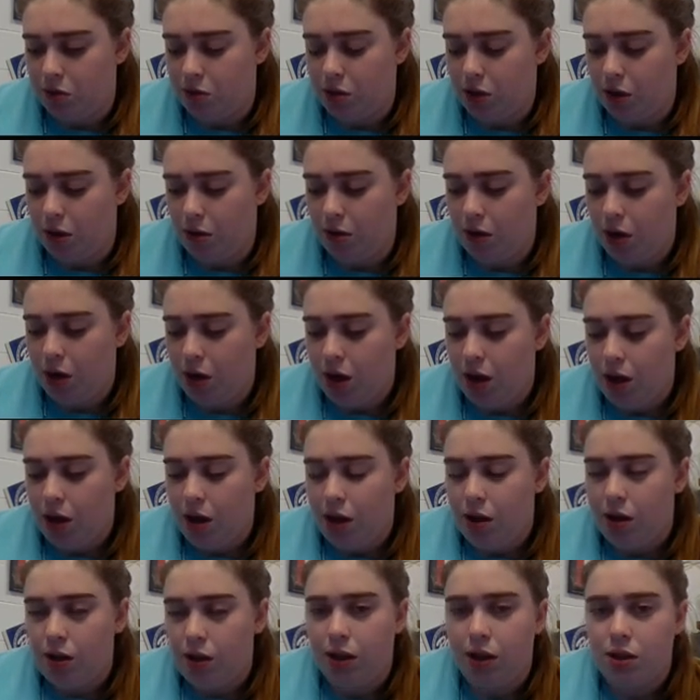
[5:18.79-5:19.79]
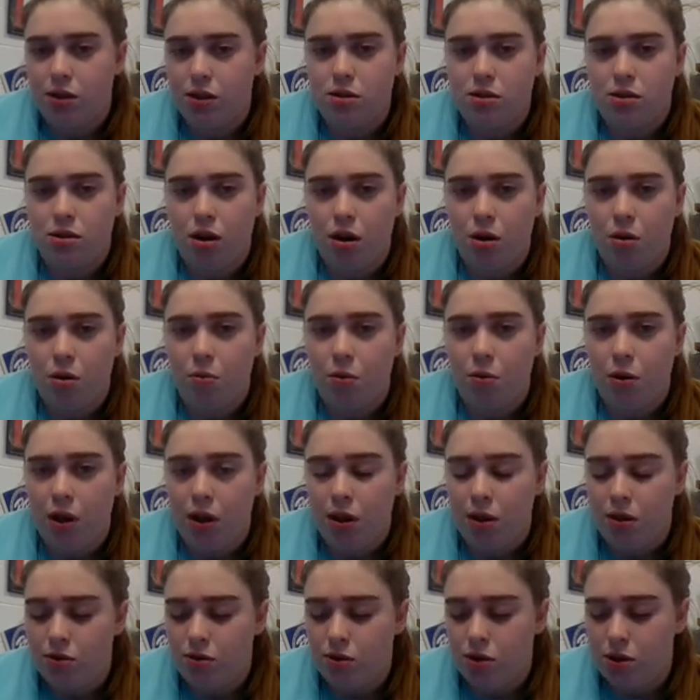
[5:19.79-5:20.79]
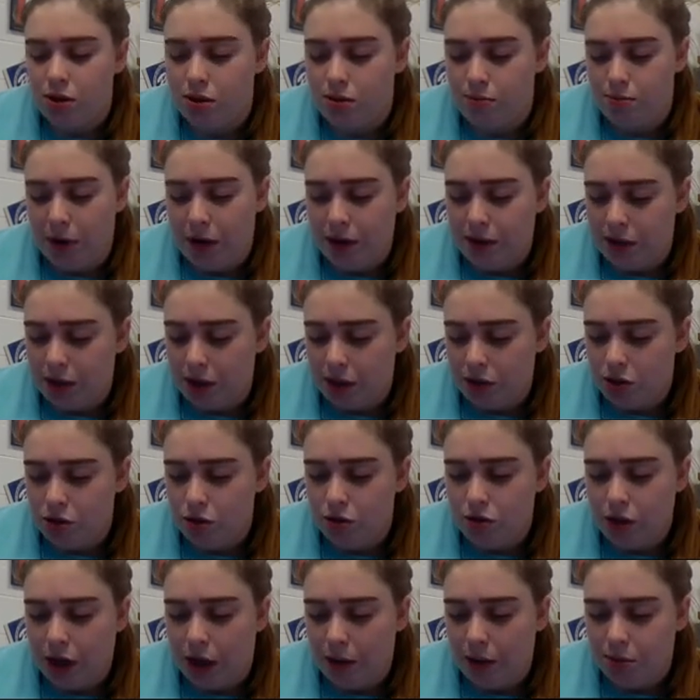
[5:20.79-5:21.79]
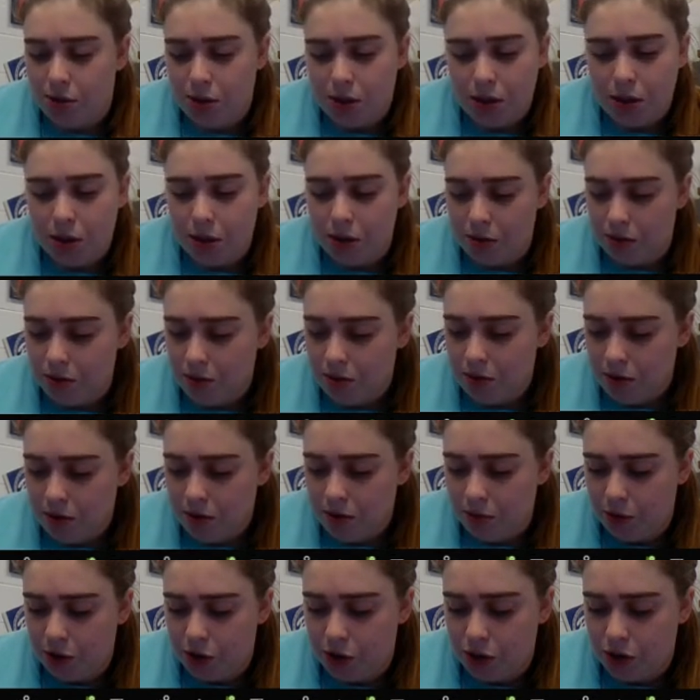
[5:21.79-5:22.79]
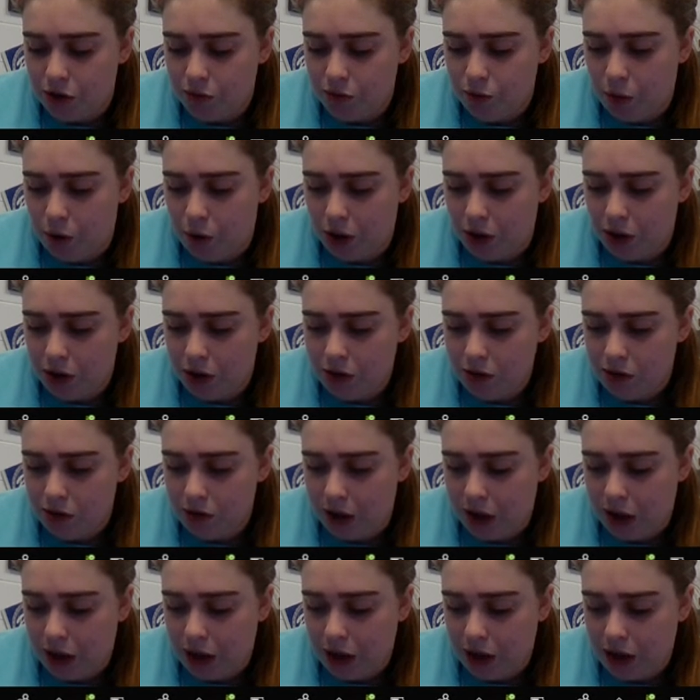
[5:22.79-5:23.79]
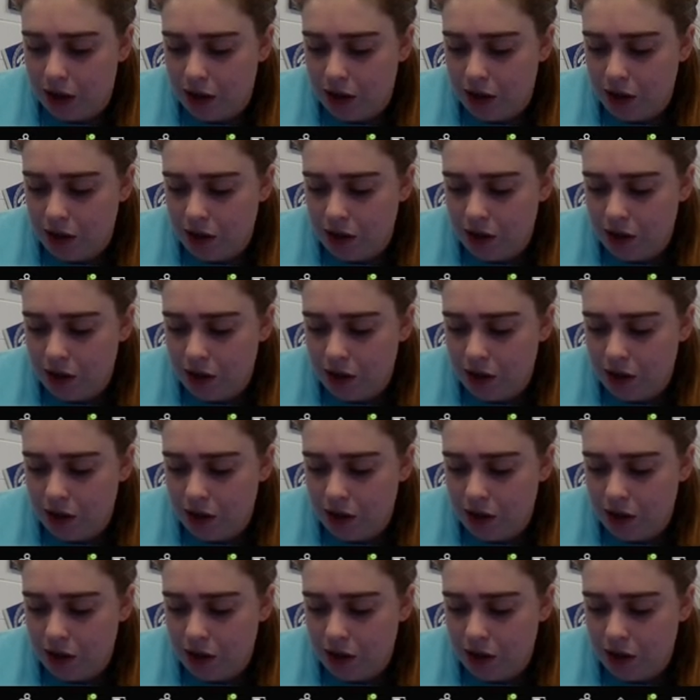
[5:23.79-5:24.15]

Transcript: So let's start with just basic 2 times 2, which is 4, right?